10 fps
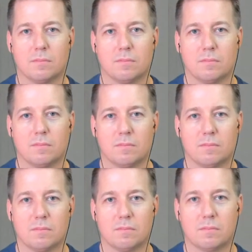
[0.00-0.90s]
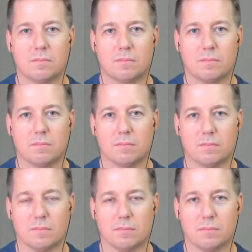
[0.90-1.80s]

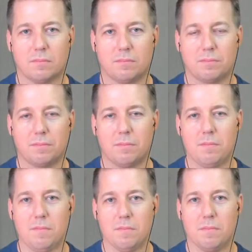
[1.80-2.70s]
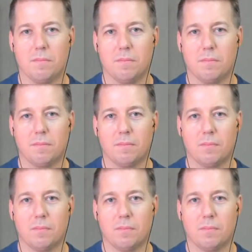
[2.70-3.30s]
(silent)